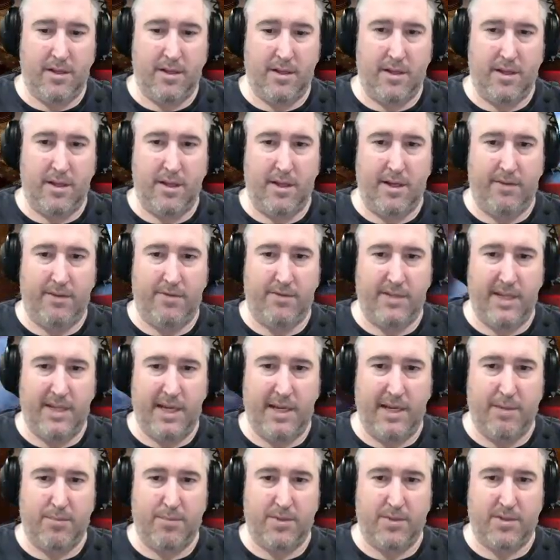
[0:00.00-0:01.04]
Life
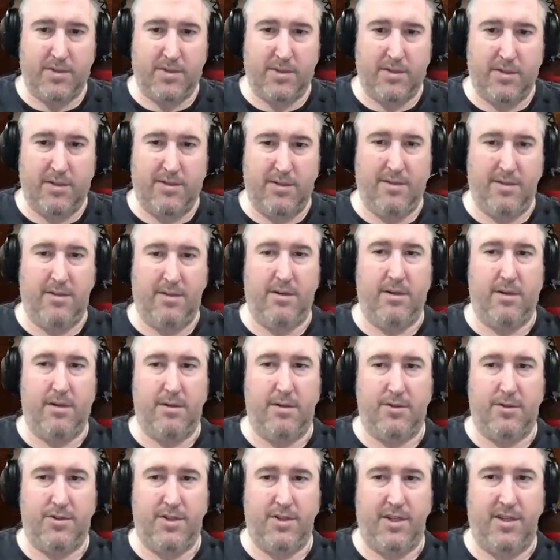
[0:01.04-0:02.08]
tap is... Oh,
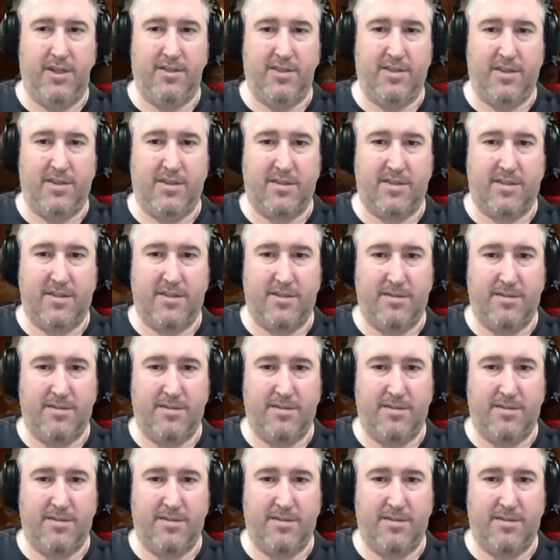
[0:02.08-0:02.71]
Jesus.